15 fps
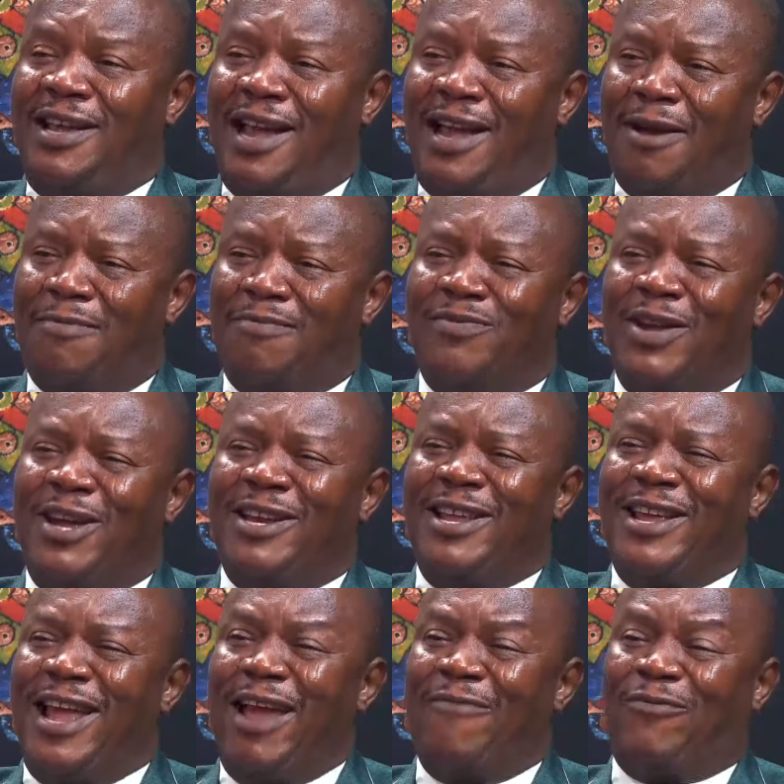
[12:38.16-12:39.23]

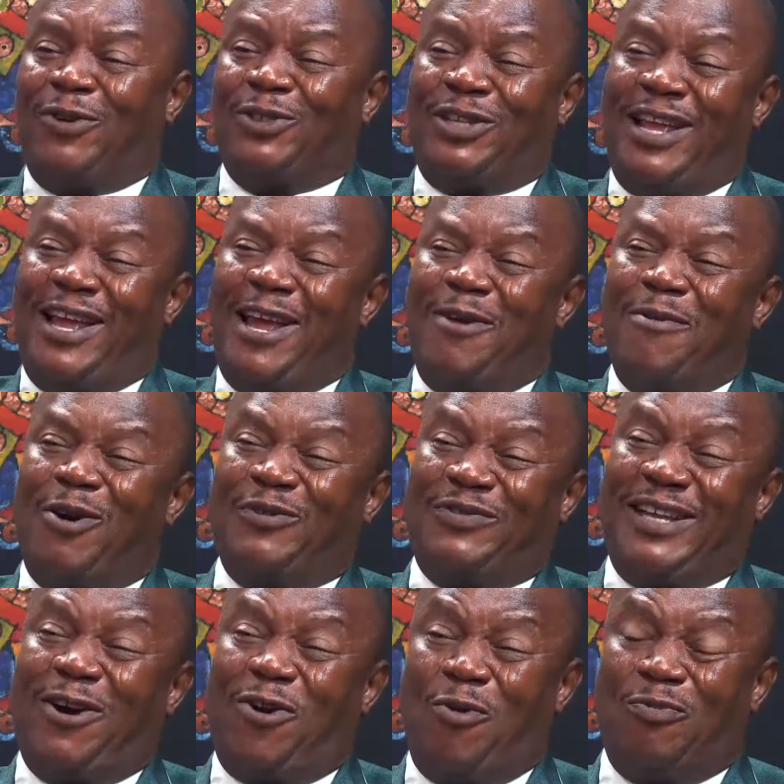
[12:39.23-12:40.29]
the Air Force
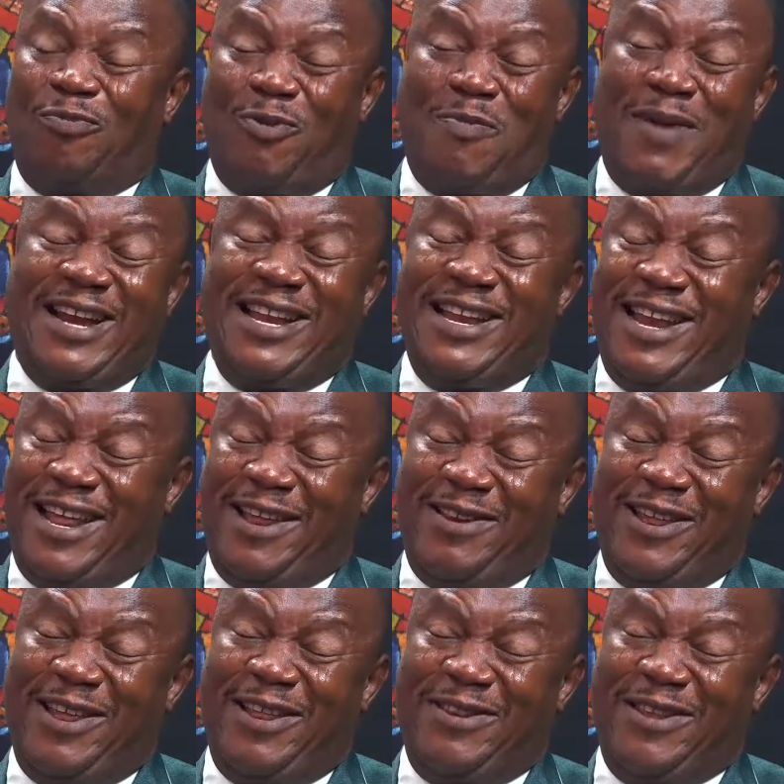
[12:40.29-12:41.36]
officer commanding
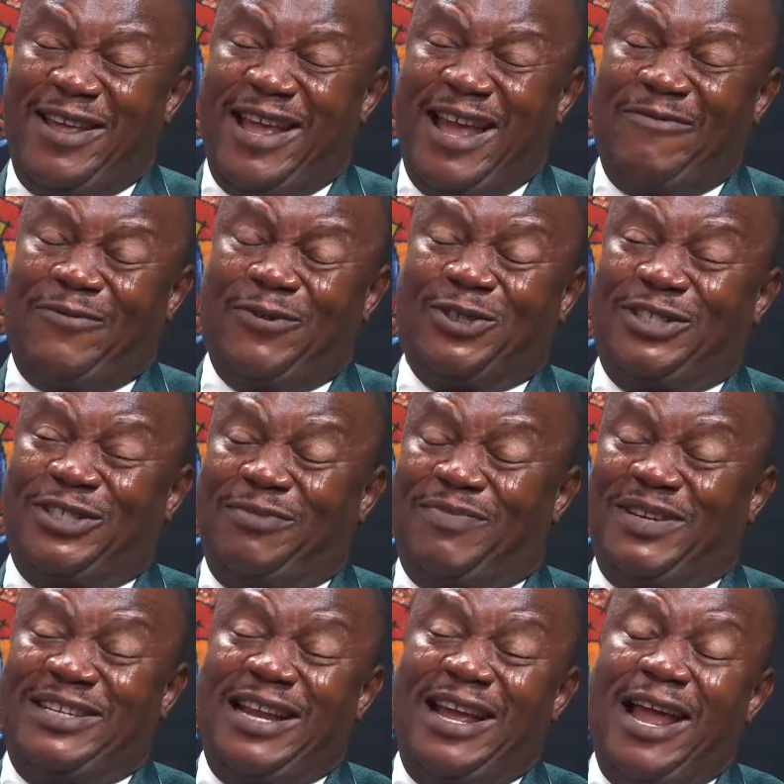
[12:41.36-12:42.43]
the Air Force
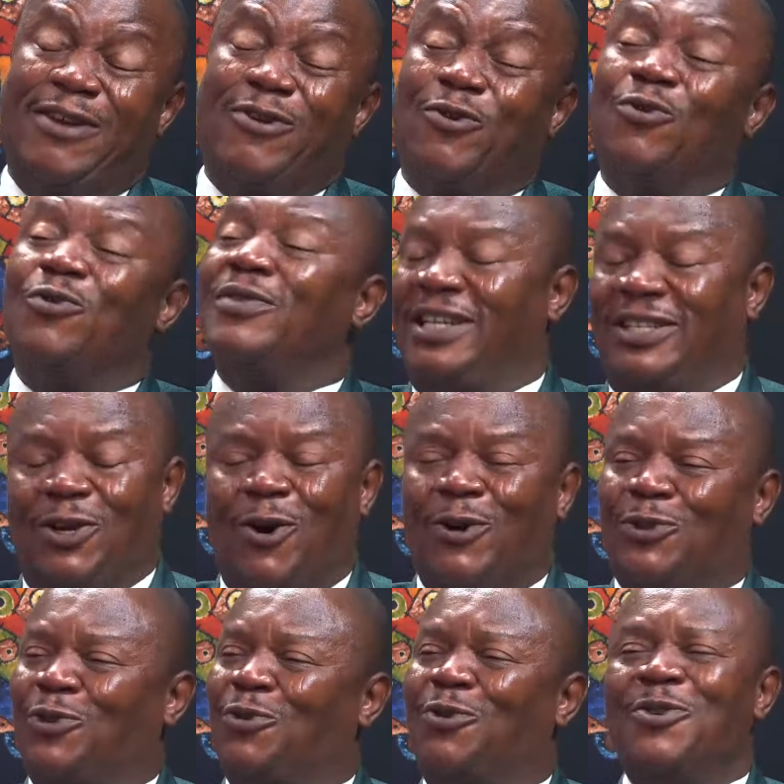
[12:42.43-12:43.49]
base in Enugu is
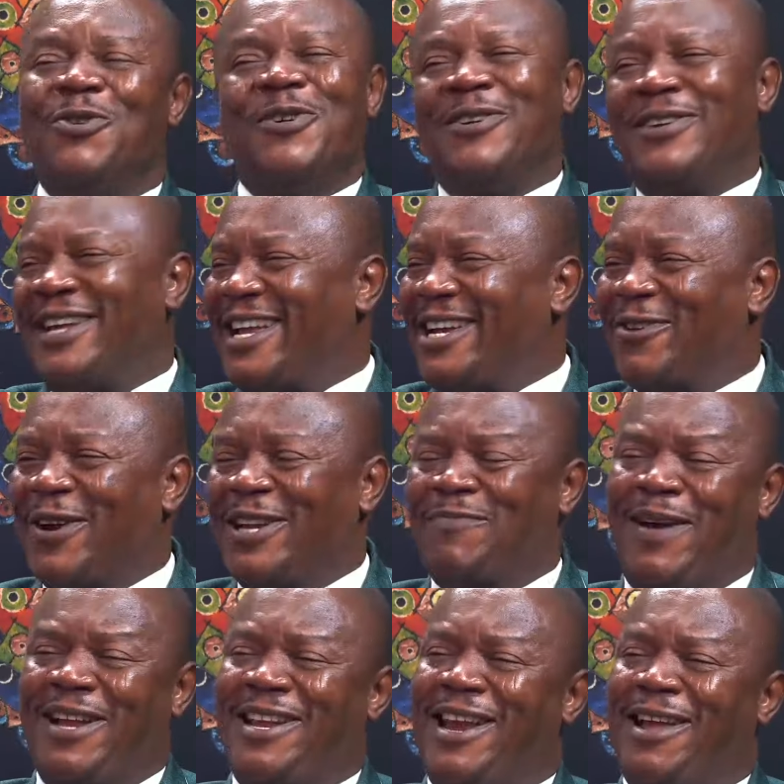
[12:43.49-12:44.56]
also a
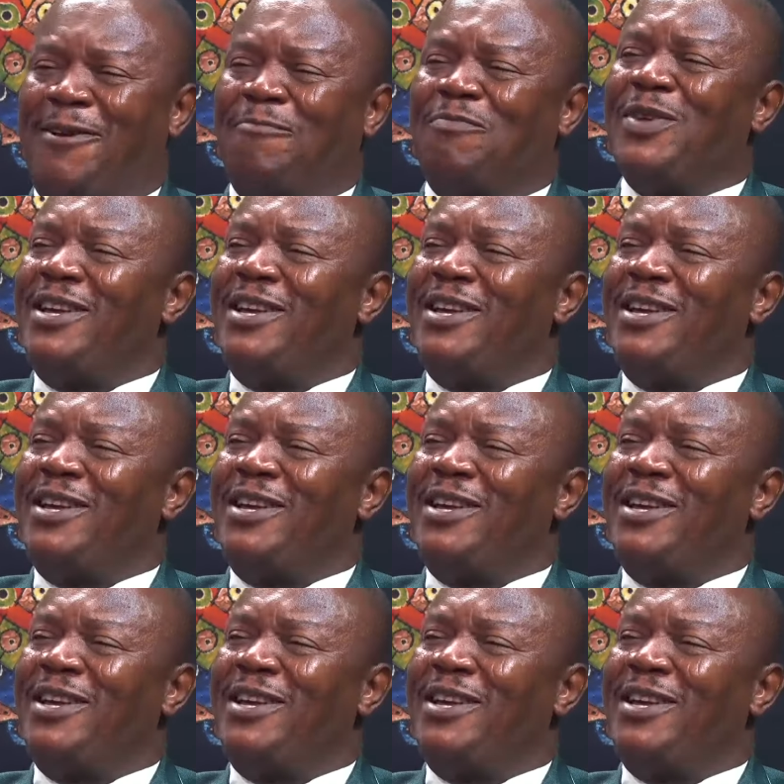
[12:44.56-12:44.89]
great partner.